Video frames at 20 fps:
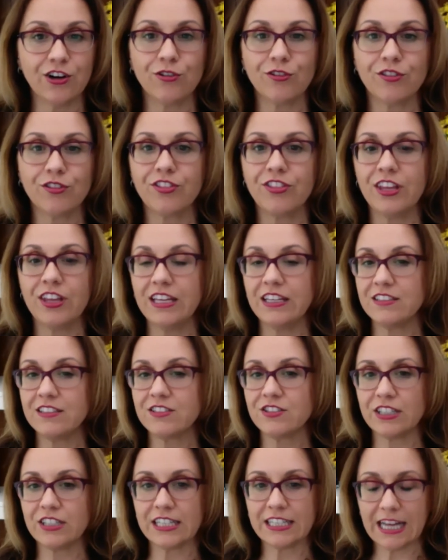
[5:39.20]
things
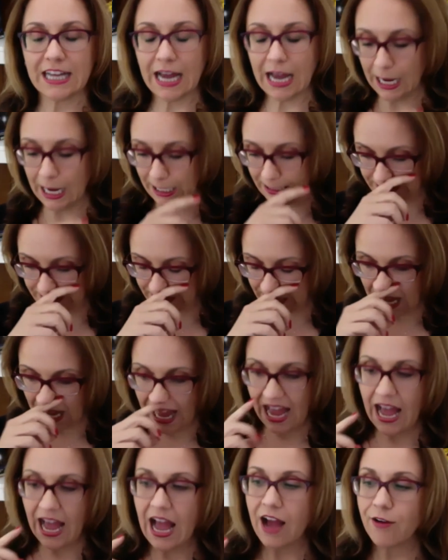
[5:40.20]
organized
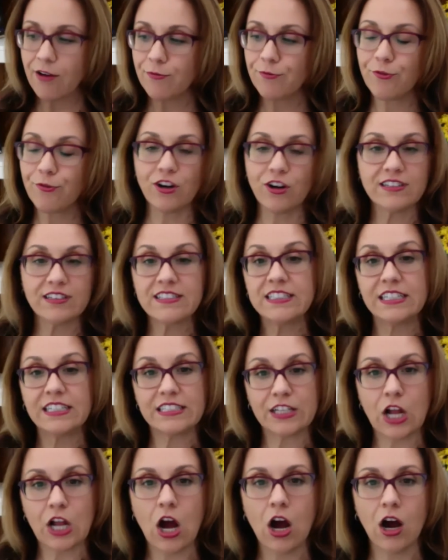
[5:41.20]
for a certain
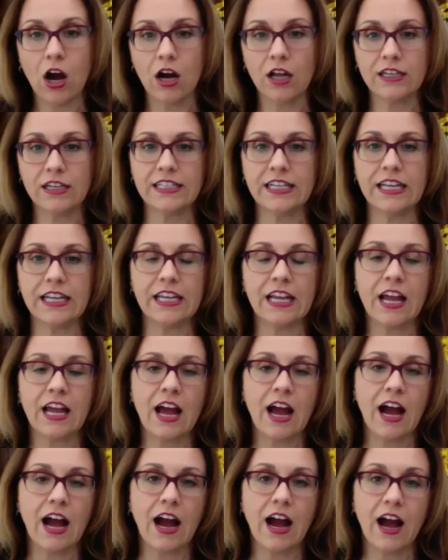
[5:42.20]
holiday.
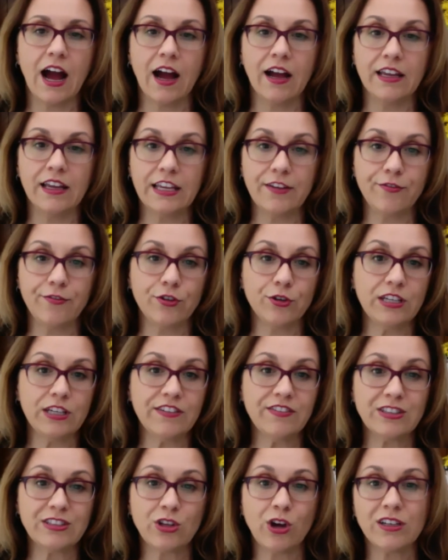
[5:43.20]
If you're
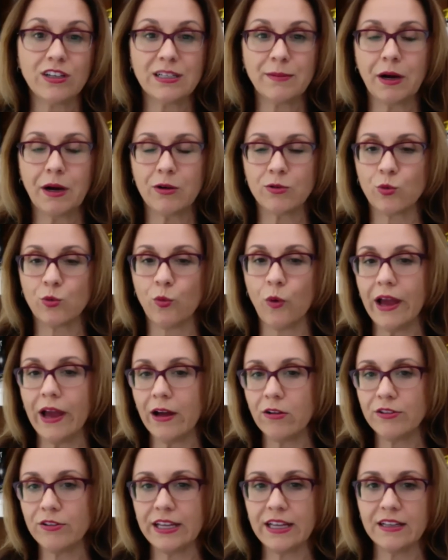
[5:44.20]
even talking about
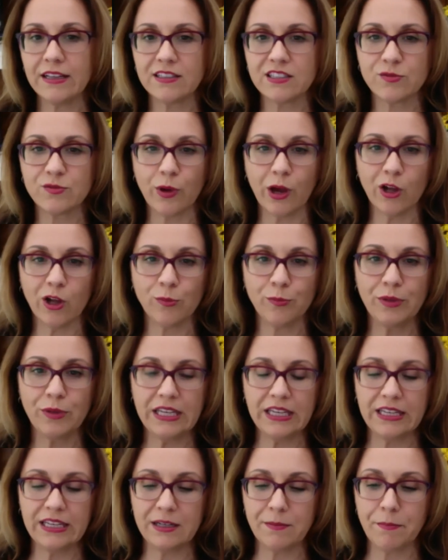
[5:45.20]
wellness,
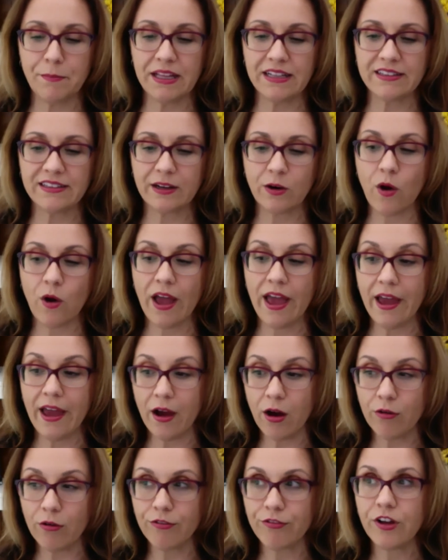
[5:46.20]
well-being, mental
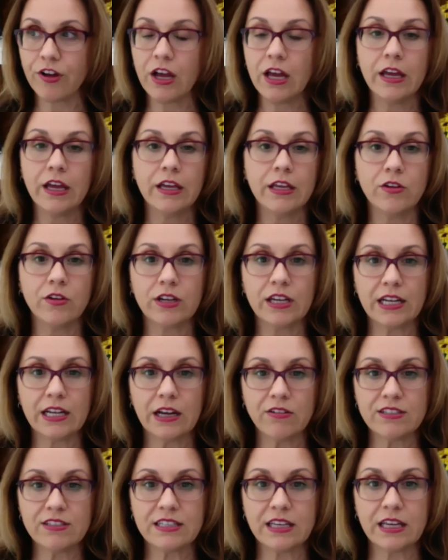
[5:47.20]
health, you can
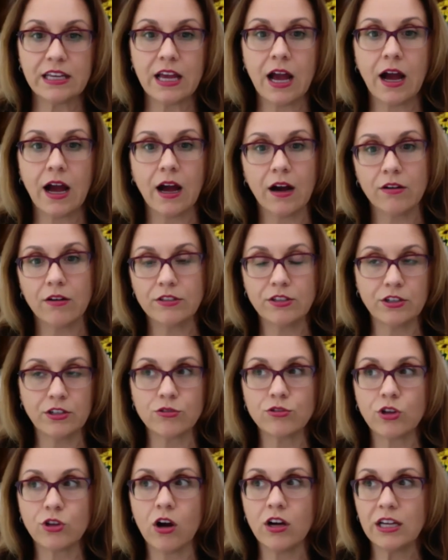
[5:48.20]
always say
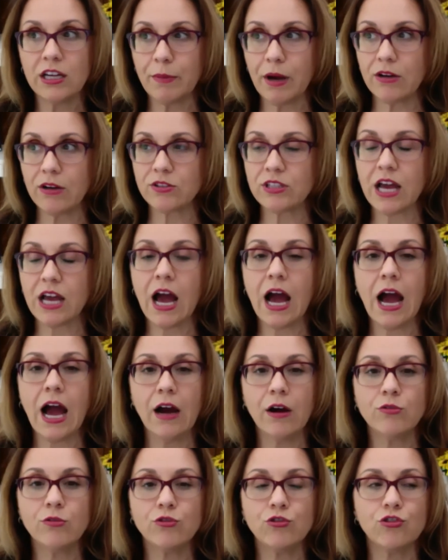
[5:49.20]
talk about
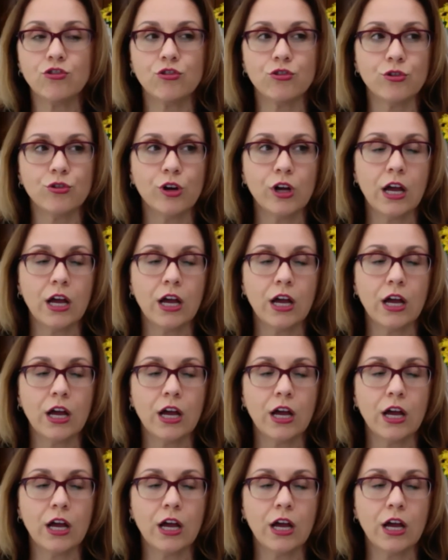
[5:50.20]
how to